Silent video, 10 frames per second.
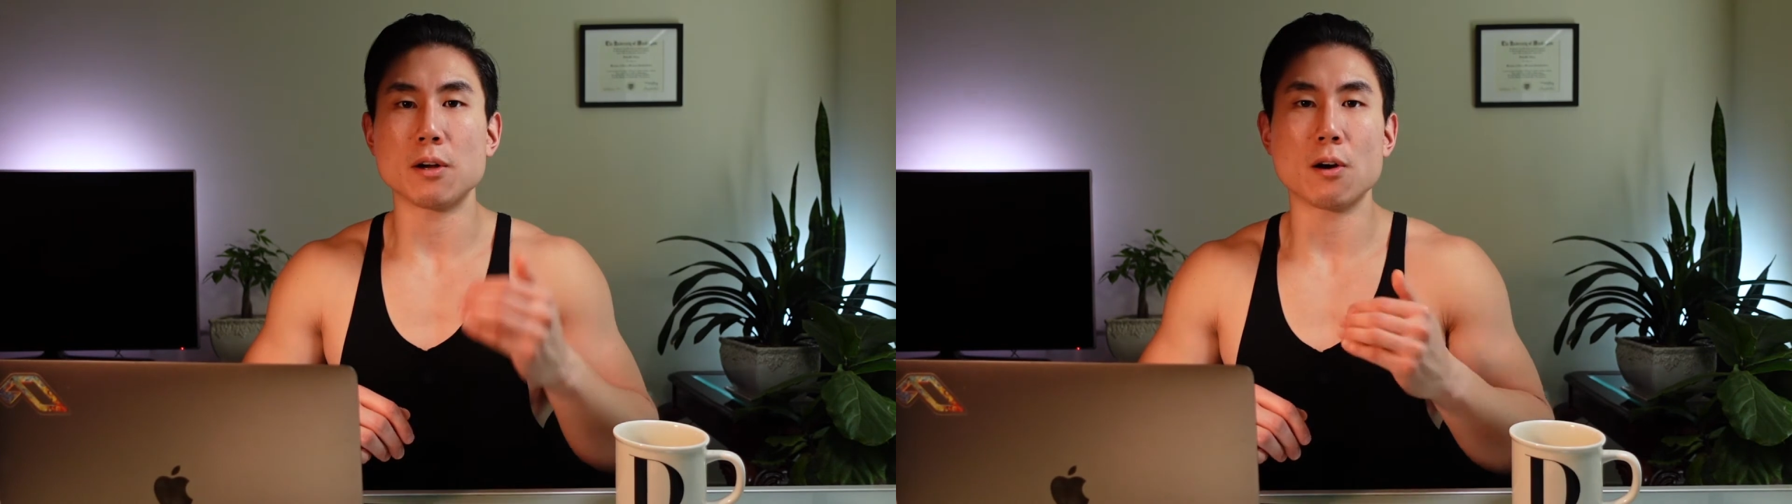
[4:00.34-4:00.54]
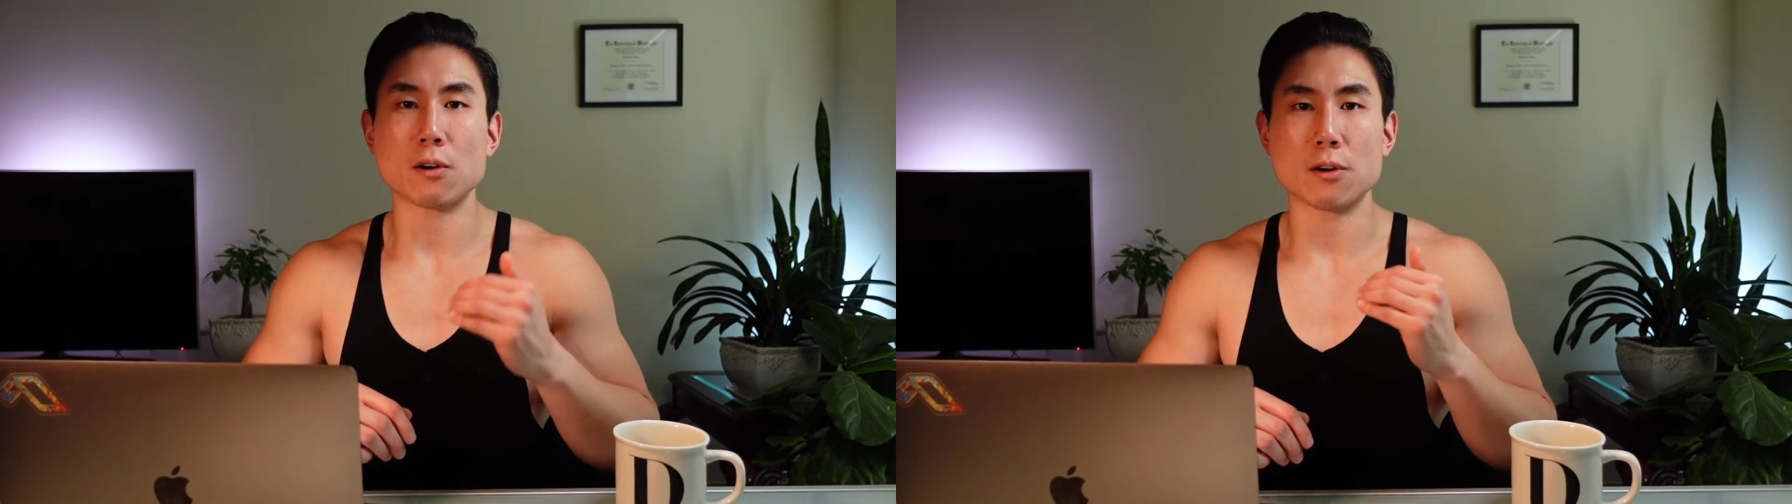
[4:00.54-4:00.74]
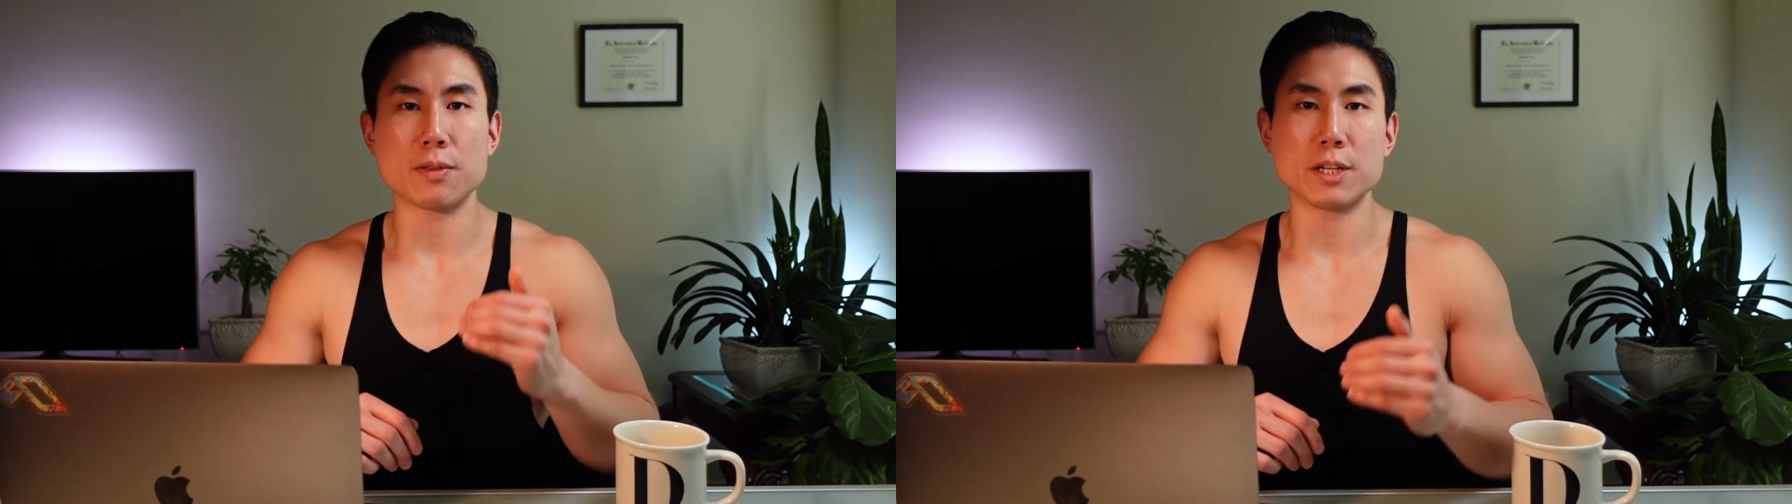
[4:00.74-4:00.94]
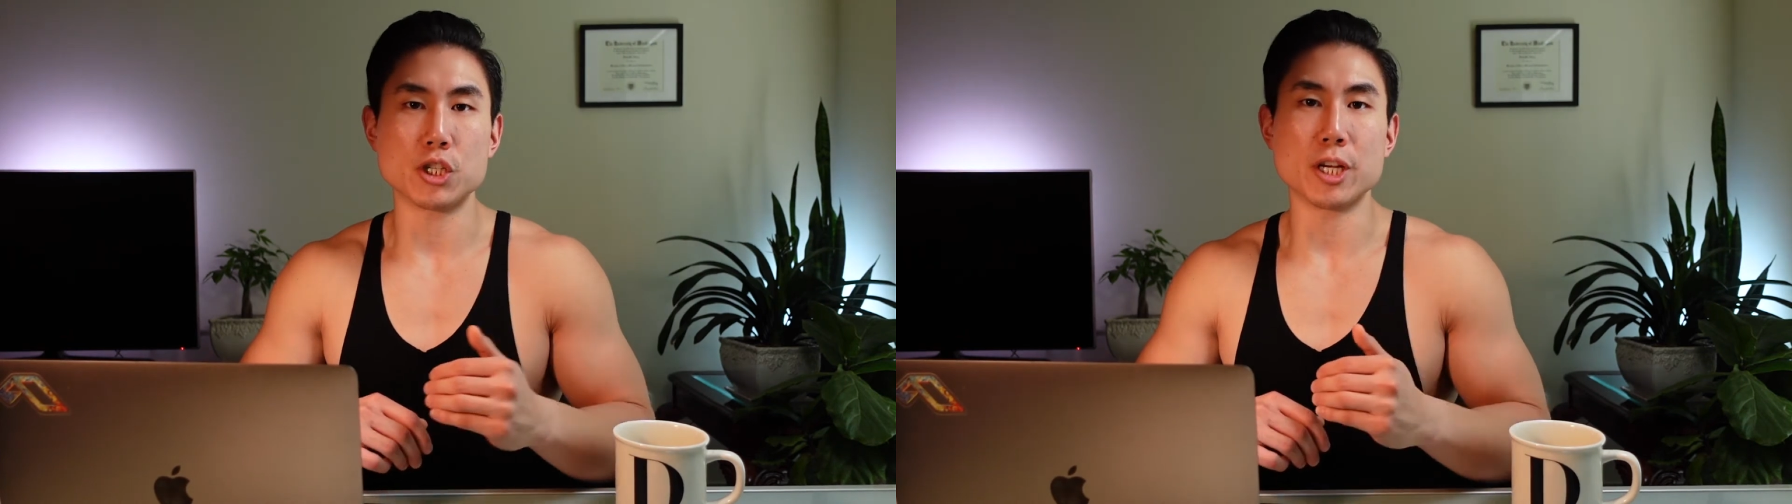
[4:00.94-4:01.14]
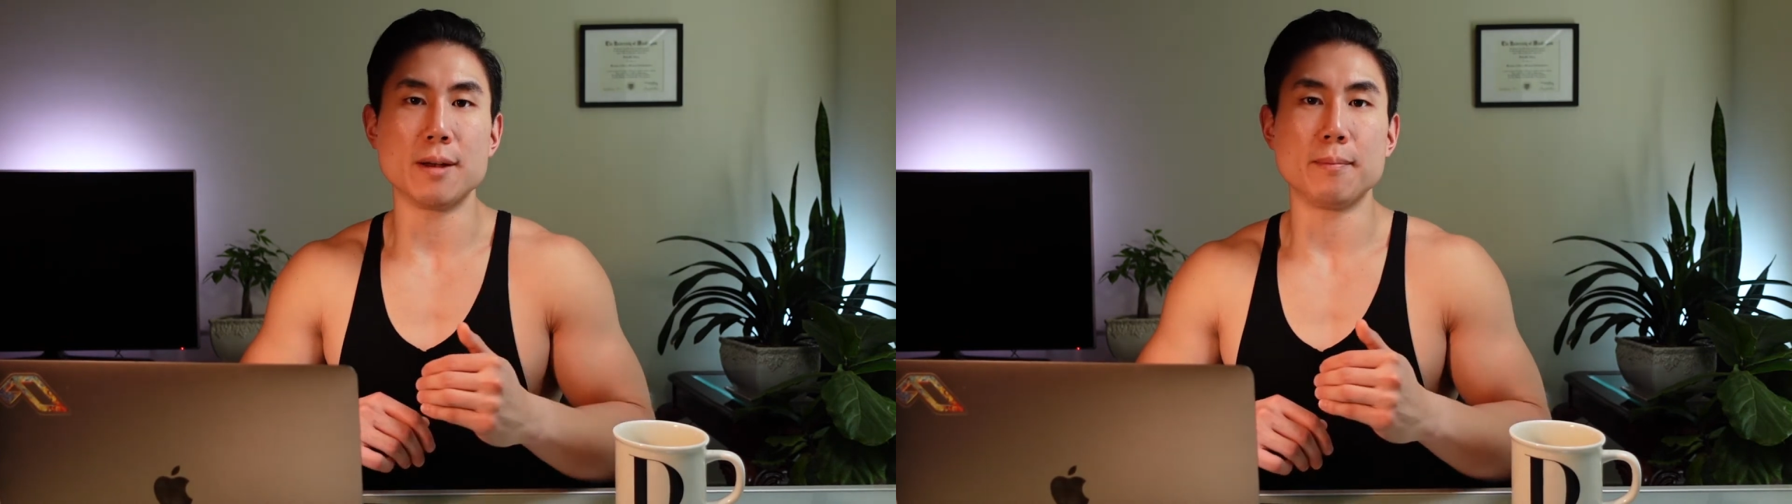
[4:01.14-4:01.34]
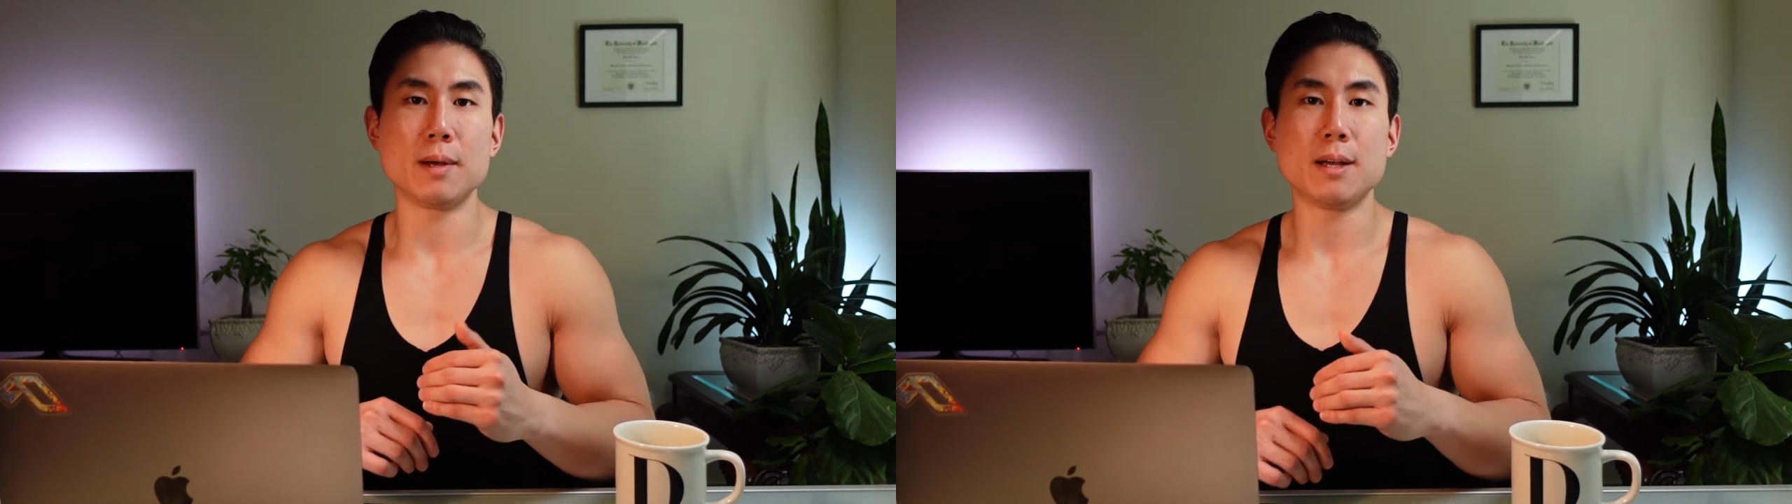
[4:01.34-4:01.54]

harder in the gym.